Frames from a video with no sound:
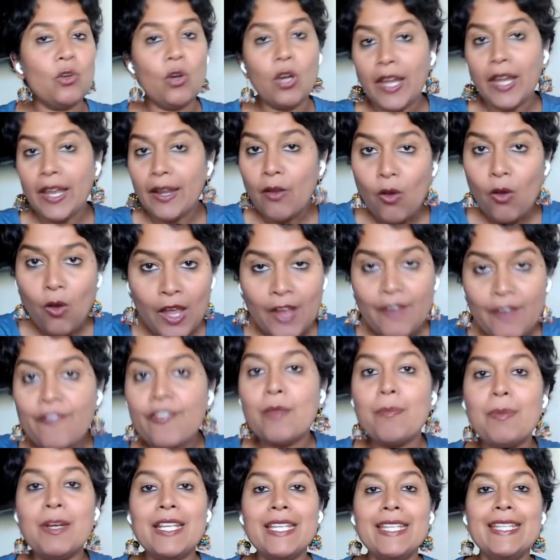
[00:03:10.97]
Again,
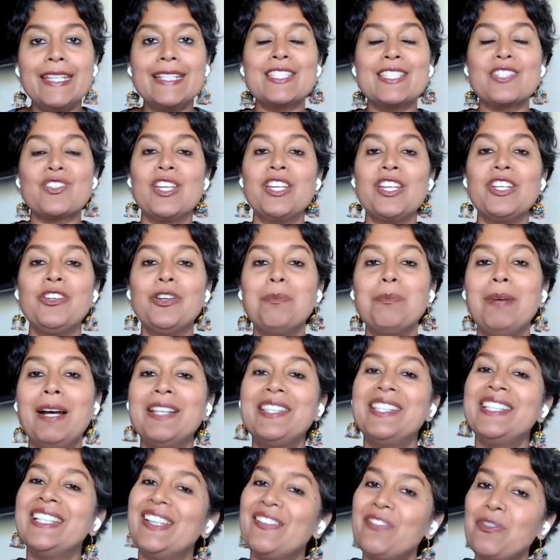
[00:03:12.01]
everybody gets trained on
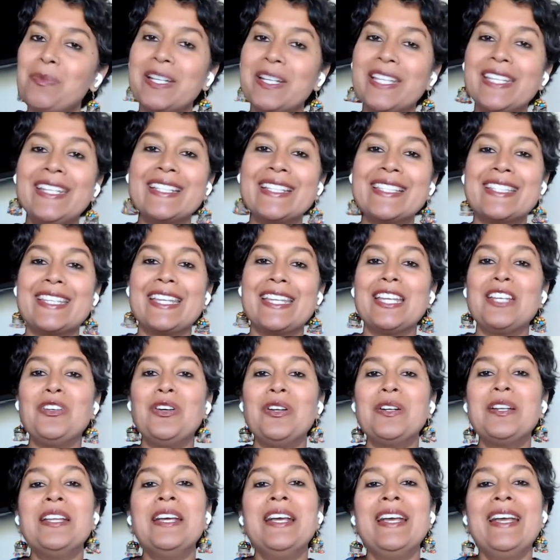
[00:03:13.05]
BADIR, everybody gets trained
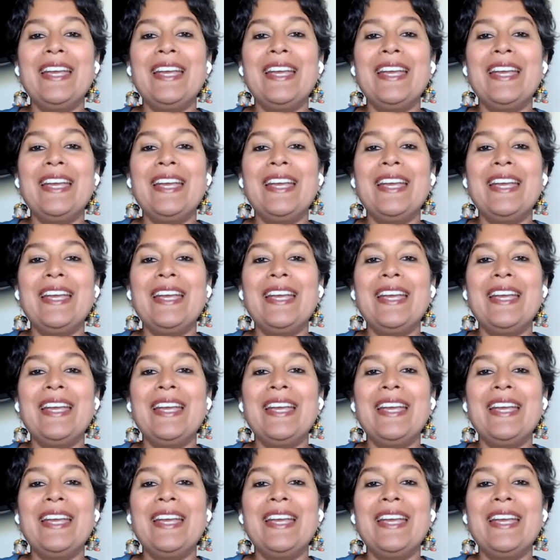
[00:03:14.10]
on